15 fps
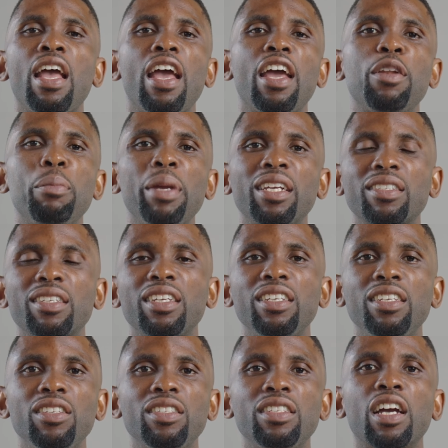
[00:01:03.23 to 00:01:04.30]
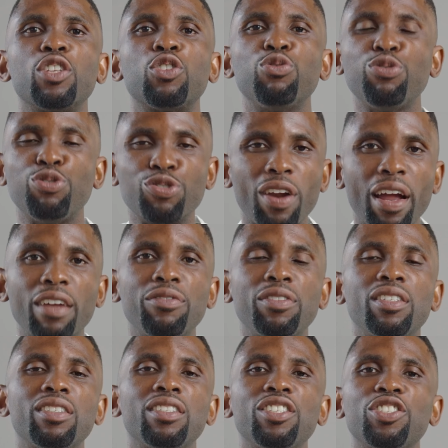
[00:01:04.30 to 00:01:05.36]
and makes it easier to drive
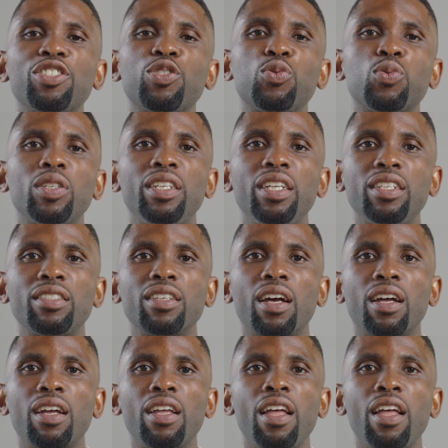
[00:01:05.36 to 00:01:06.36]
decisions with data.